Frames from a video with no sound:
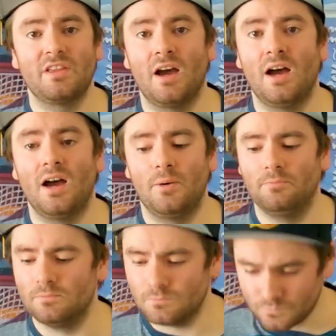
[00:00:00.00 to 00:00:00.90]

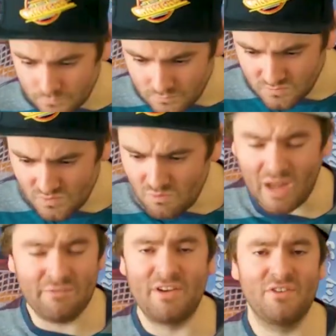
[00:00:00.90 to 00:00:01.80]

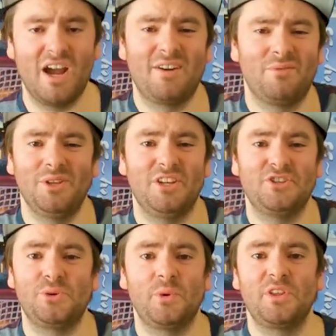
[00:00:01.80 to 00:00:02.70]
I've never had a real
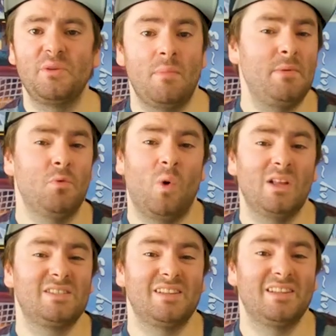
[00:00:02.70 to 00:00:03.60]
issue with it. Maybe
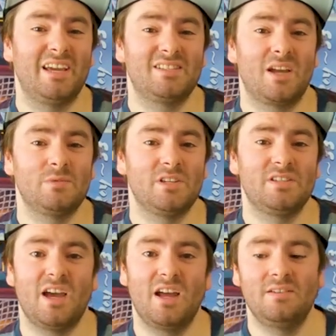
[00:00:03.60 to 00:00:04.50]
once the lace comes
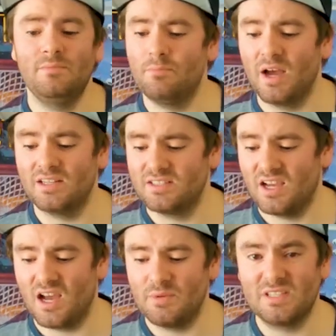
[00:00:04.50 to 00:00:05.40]
undone,
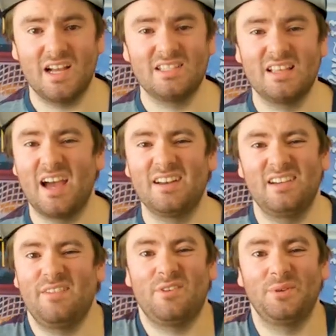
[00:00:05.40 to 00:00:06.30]
but besides that,
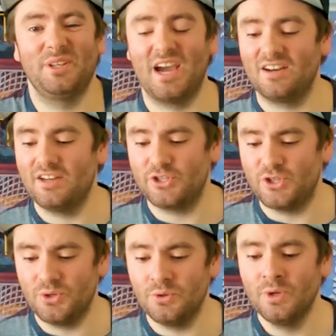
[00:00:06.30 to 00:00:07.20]
never really had an
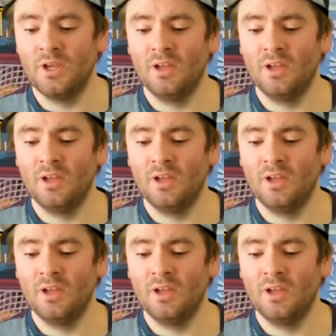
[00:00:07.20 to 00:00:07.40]
issue.